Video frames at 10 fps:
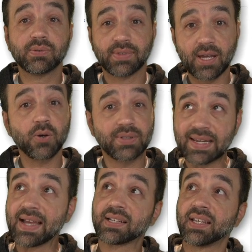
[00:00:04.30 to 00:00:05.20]
LEGO
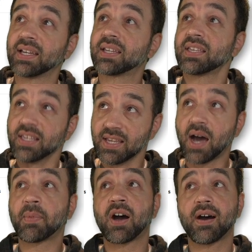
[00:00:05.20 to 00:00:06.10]
Technic
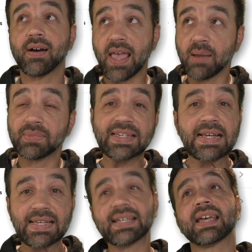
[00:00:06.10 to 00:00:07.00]
Yamaha
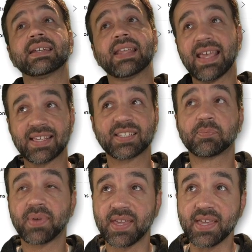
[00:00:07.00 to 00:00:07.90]
MT10
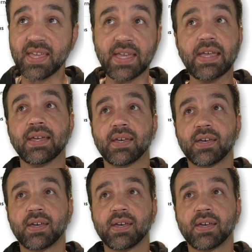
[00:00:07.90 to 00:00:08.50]
SP.